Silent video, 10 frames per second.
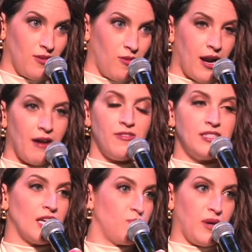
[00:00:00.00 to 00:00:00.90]
Or have the
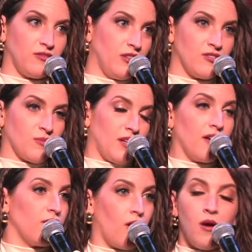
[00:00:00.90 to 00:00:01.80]
death penalty or something,
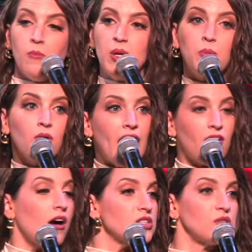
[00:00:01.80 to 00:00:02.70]
I don't know. People have
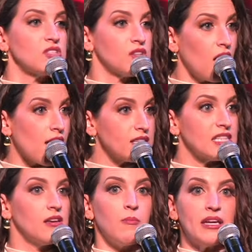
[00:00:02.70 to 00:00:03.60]
all sorts of thoughts.
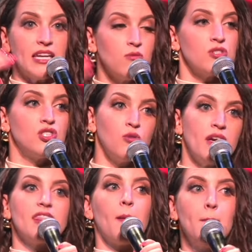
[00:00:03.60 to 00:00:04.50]
I mean, he was
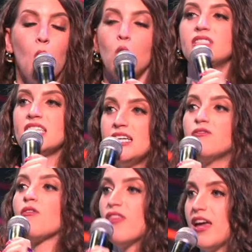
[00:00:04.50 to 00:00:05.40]
doing the most
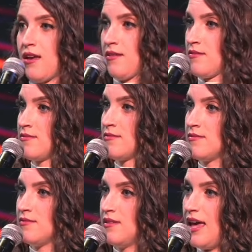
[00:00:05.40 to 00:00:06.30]
evil thing
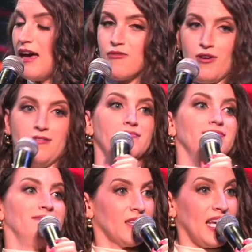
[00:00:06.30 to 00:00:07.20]
ever.
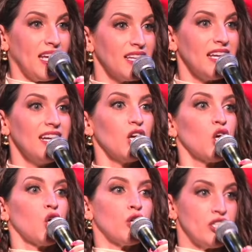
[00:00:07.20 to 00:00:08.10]
Killing
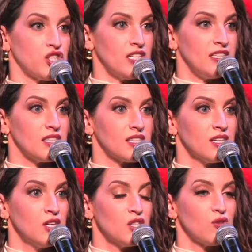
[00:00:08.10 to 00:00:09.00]
Christians.
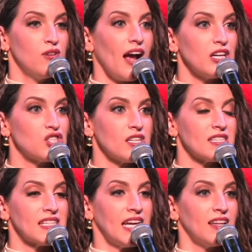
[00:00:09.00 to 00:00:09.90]
So not
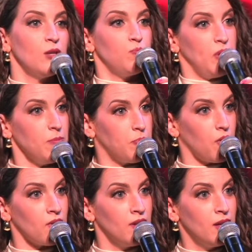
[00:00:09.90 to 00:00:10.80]
just killing
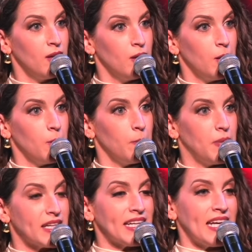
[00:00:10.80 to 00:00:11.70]
people,
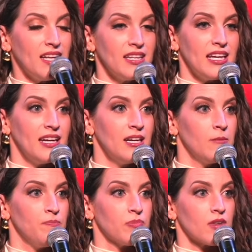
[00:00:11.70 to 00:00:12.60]
but killing
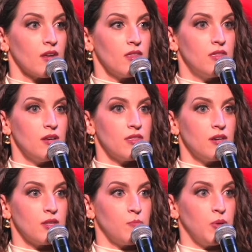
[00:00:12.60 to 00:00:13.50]

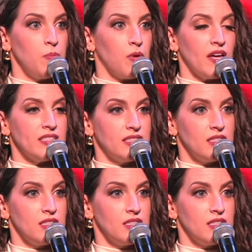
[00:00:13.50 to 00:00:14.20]
the people that